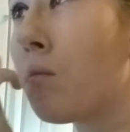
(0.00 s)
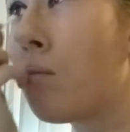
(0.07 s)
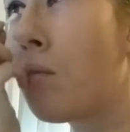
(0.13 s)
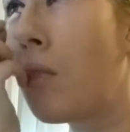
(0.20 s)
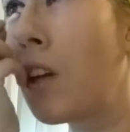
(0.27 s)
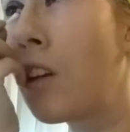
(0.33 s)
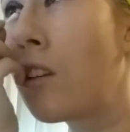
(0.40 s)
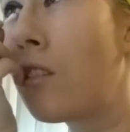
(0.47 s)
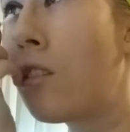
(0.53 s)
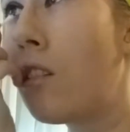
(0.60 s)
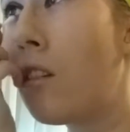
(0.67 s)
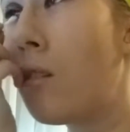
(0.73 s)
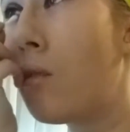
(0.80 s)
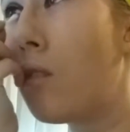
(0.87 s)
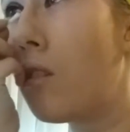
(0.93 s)
Make
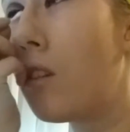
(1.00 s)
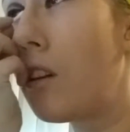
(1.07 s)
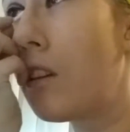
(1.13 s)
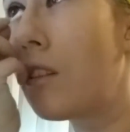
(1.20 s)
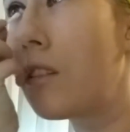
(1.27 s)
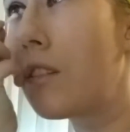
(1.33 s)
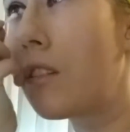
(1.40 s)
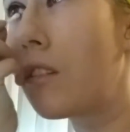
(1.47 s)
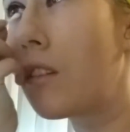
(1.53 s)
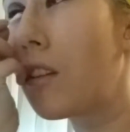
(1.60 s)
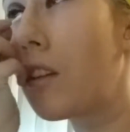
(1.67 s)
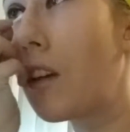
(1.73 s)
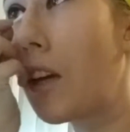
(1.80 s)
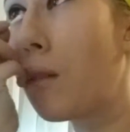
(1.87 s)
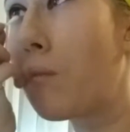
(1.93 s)
sure it's the
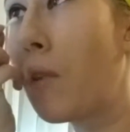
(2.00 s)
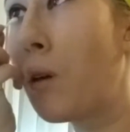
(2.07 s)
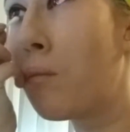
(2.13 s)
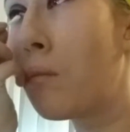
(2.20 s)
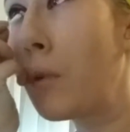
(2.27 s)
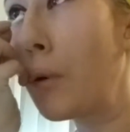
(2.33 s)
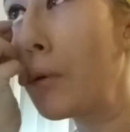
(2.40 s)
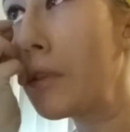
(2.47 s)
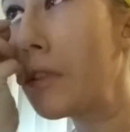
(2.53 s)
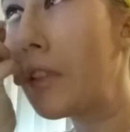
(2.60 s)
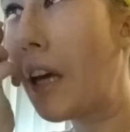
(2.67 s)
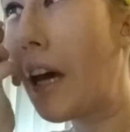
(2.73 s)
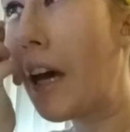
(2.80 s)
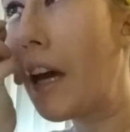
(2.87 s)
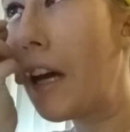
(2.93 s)
same on both
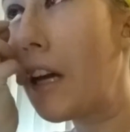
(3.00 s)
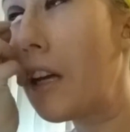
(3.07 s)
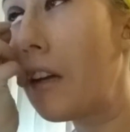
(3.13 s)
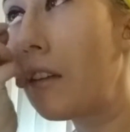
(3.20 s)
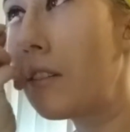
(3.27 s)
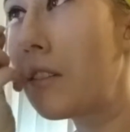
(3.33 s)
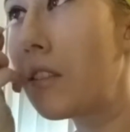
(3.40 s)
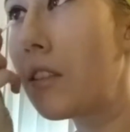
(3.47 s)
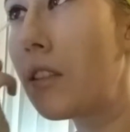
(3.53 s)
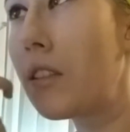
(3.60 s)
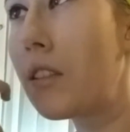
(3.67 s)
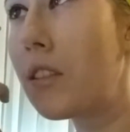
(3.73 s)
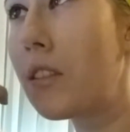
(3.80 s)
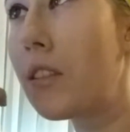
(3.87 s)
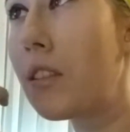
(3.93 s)
sides.
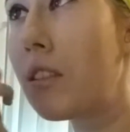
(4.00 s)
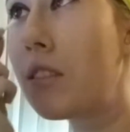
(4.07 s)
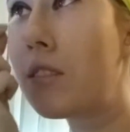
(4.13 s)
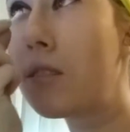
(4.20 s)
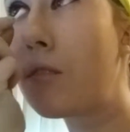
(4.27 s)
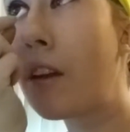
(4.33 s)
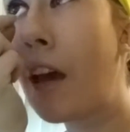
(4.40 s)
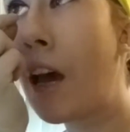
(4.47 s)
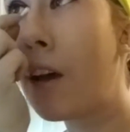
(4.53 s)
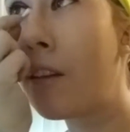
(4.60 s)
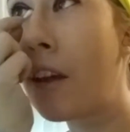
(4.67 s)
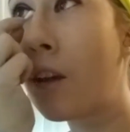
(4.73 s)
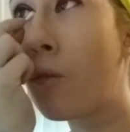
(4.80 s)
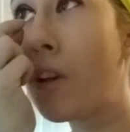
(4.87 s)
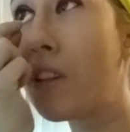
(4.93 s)
They're not
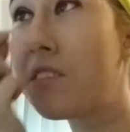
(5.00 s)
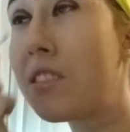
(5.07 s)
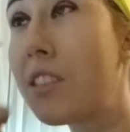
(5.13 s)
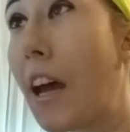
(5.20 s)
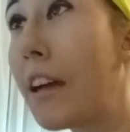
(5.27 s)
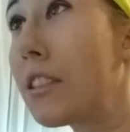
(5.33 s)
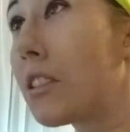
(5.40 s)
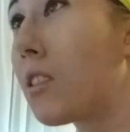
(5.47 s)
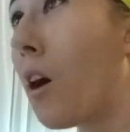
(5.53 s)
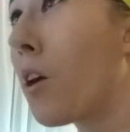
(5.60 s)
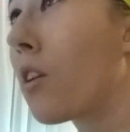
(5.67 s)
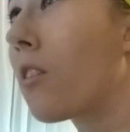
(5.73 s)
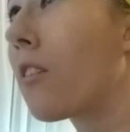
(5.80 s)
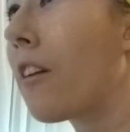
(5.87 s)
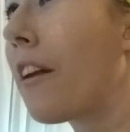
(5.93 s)
like one side's
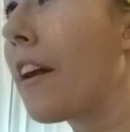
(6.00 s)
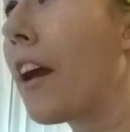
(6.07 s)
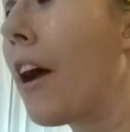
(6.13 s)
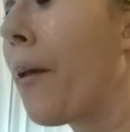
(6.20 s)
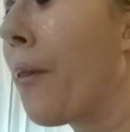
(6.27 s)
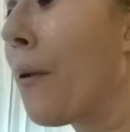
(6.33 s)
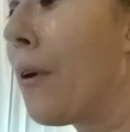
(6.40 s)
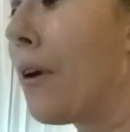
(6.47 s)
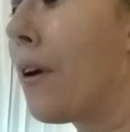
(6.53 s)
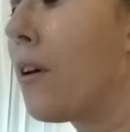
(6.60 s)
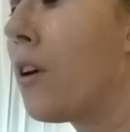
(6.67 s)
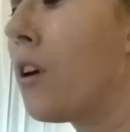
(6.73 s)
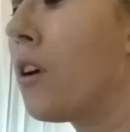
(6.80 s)
longer than the other.